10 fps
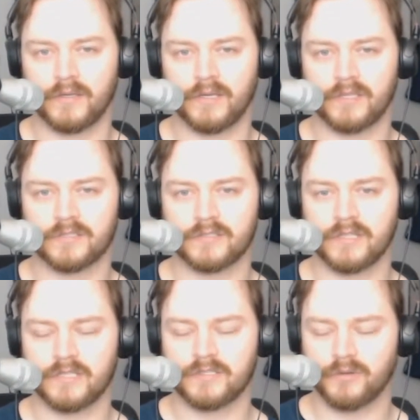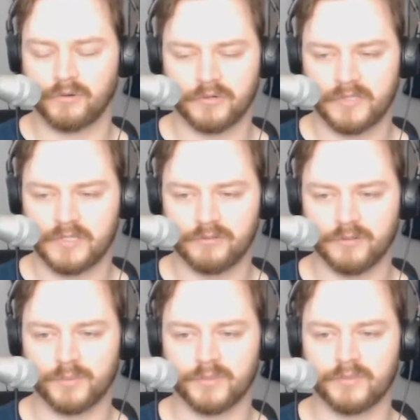it's totally
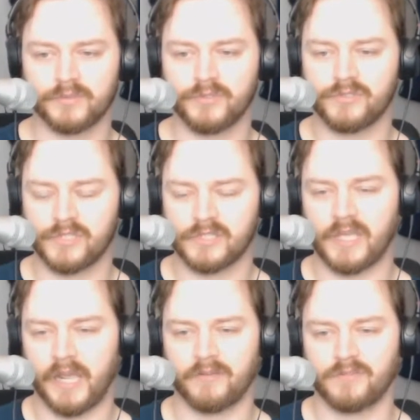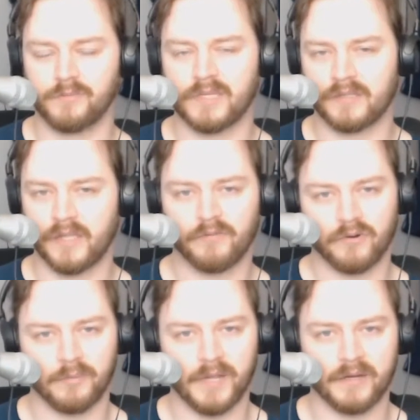doable. You just have to be
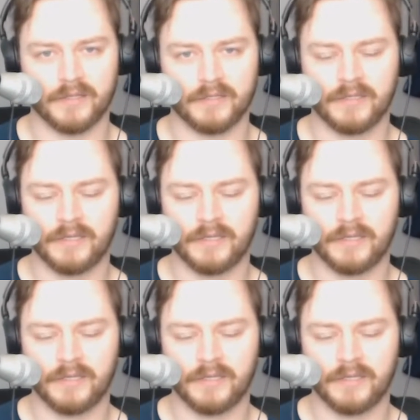clever about it.